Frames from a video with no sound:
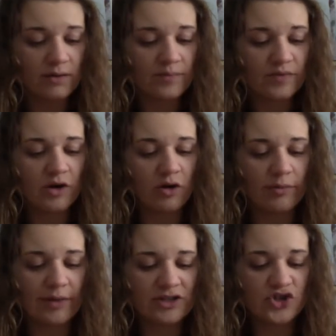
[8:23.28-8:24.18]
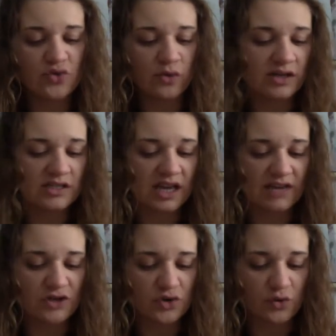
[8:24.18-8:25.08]
The old man shrugged and gave
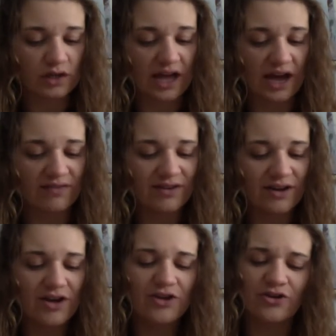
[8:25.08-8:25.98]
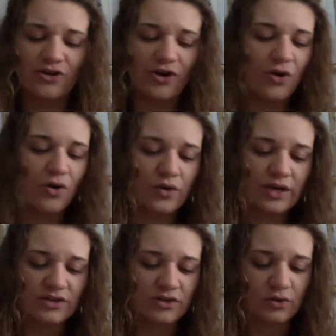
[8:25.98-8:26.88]
a short laugh. "No,"
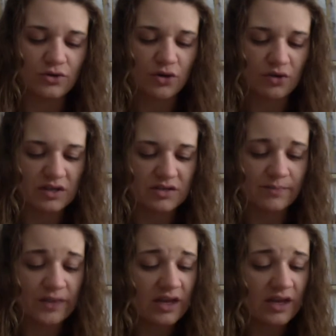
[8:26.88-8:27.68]
he told Jonas.